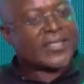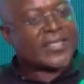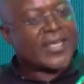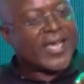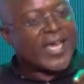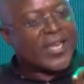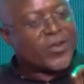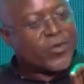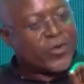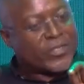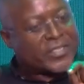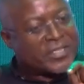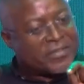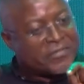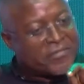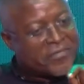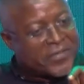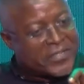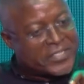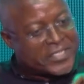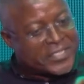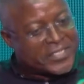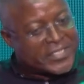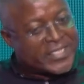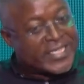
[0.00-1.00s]
They are not
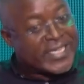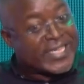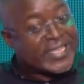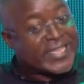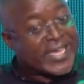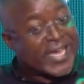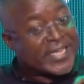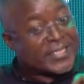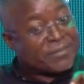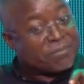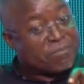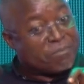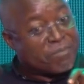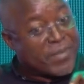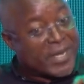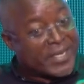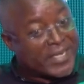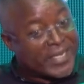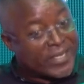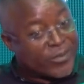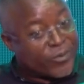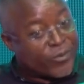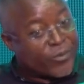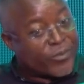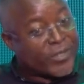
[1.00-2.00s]
investing that
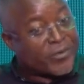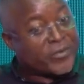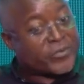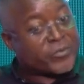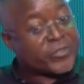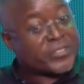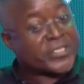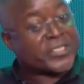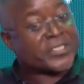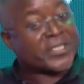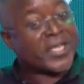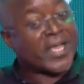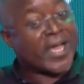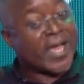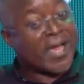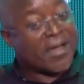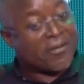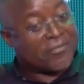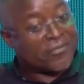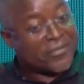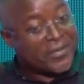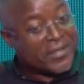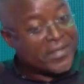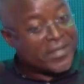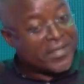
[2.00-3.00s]
money or the resources they
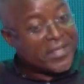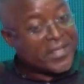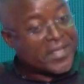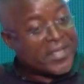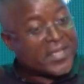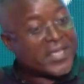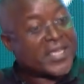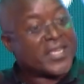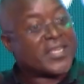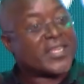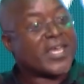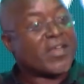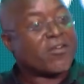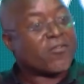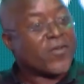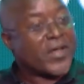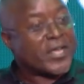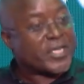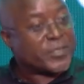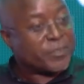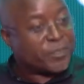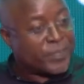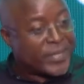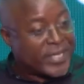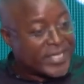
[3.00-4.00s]
have in the
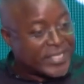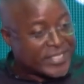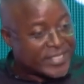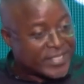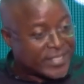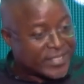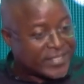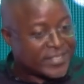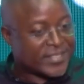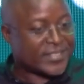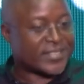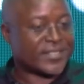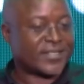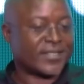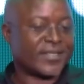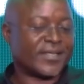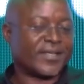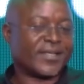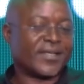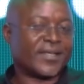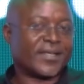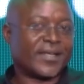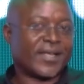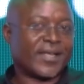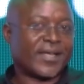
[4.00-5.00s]
right places.
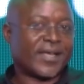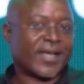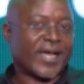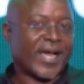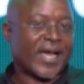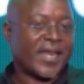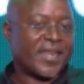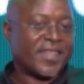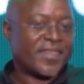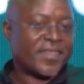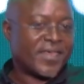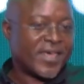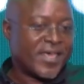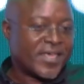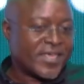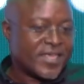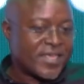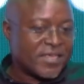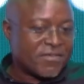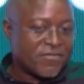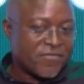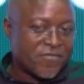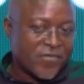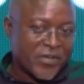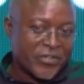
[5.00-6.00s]
Can they
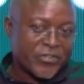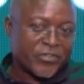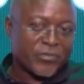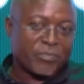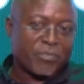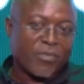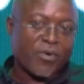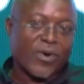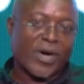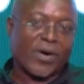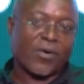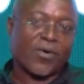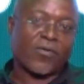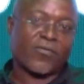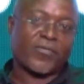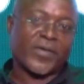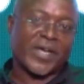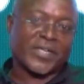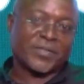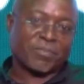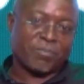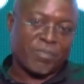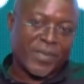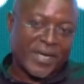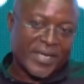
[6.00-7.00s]
invest more of
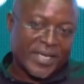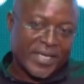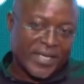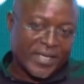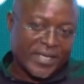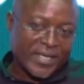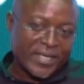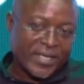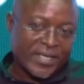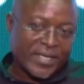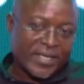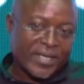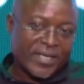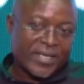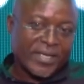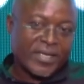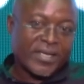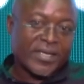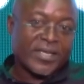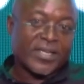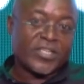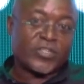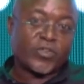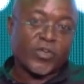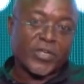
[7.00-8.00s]
that money
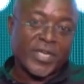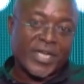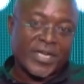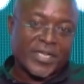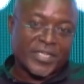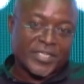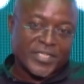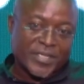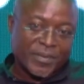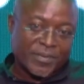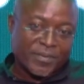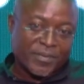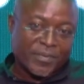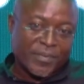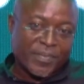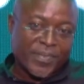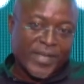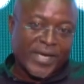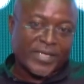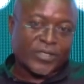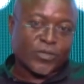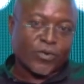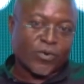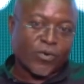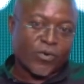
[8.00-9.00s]
in journalism
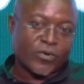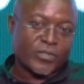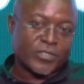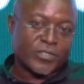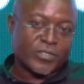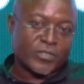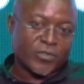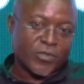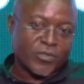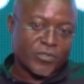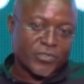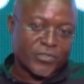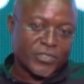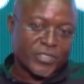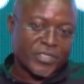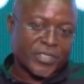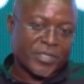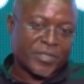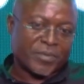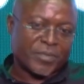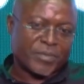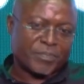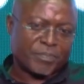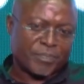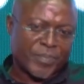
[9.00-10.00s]
that holds those
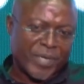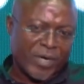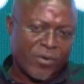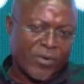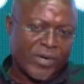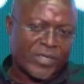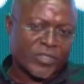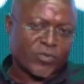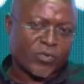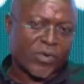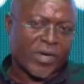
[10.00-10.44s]
in power to